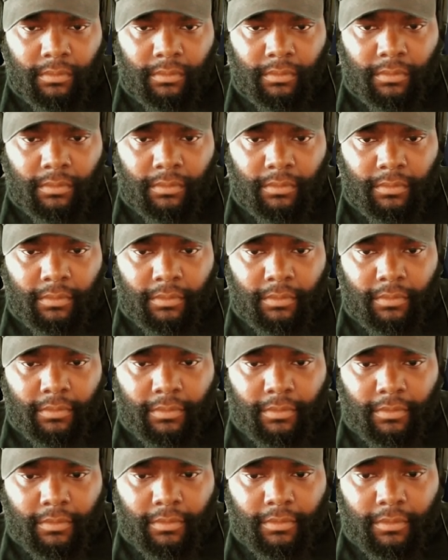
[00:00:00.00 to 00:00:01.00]

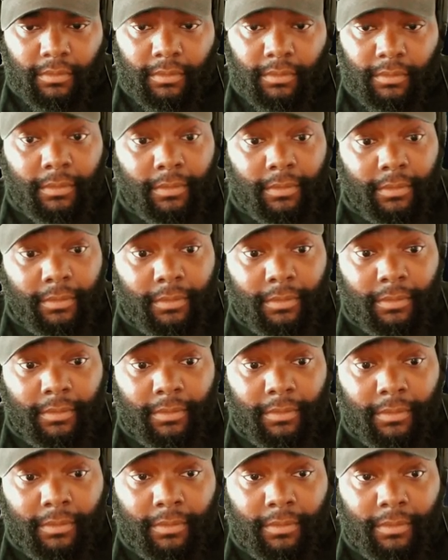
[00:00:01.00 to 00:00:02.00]

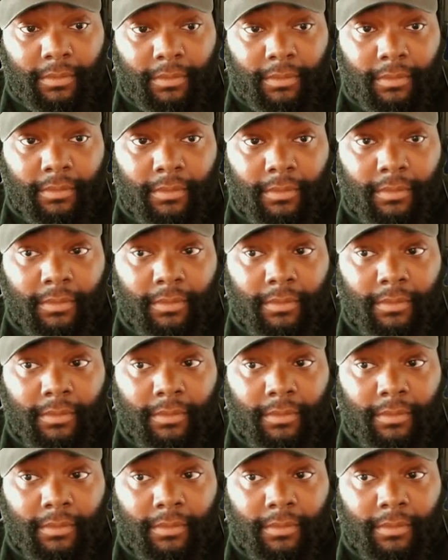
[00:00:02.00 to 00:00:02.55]
(silent)